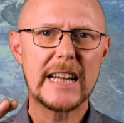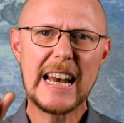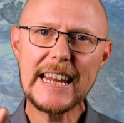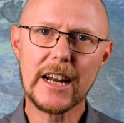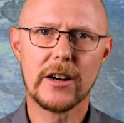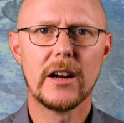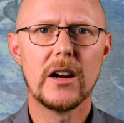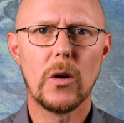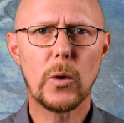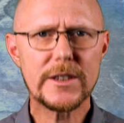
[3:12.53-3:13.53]
Clear.
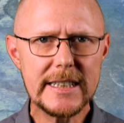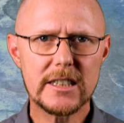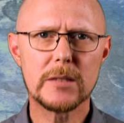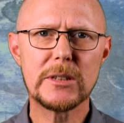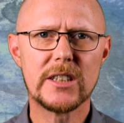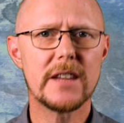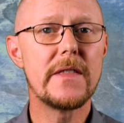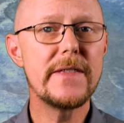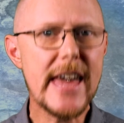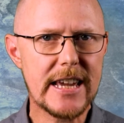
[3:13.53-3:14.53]
What needs to be
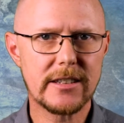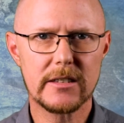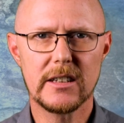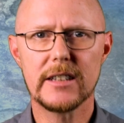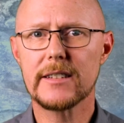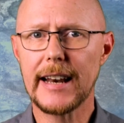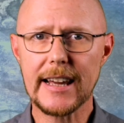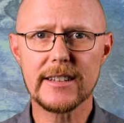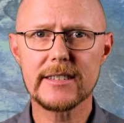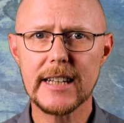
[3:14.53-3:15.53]
done next is
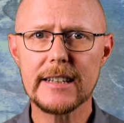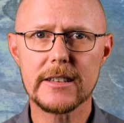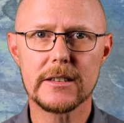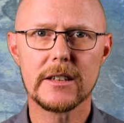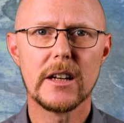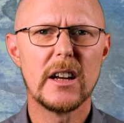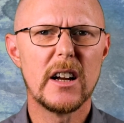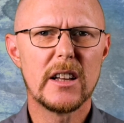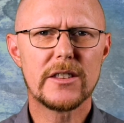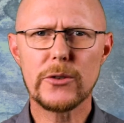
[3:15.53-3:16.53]
clearly stated.
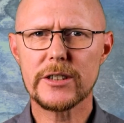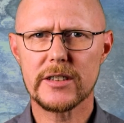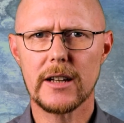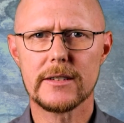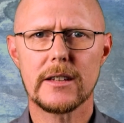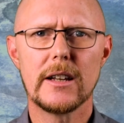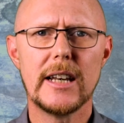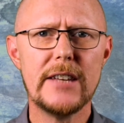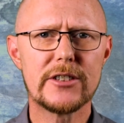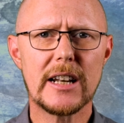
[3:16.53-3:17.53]
The result
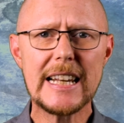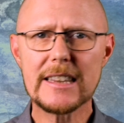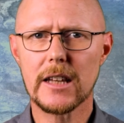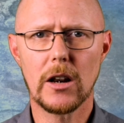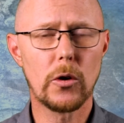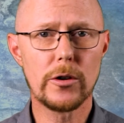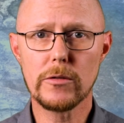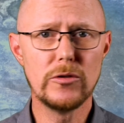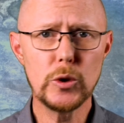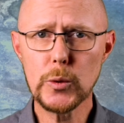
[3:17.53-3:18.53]
leaves little
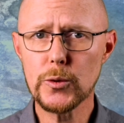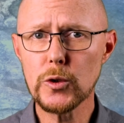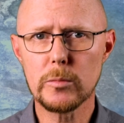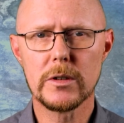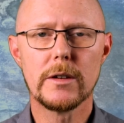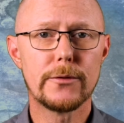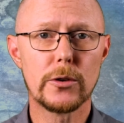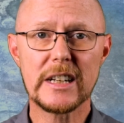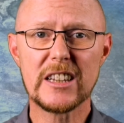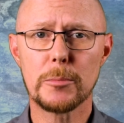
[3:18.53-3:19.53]
or no room
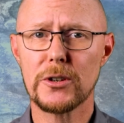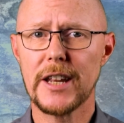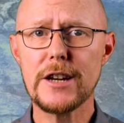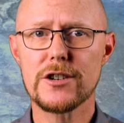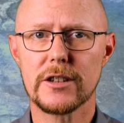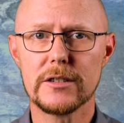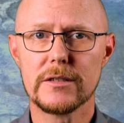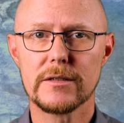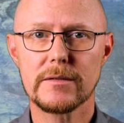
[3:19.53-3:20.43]
for interpretation.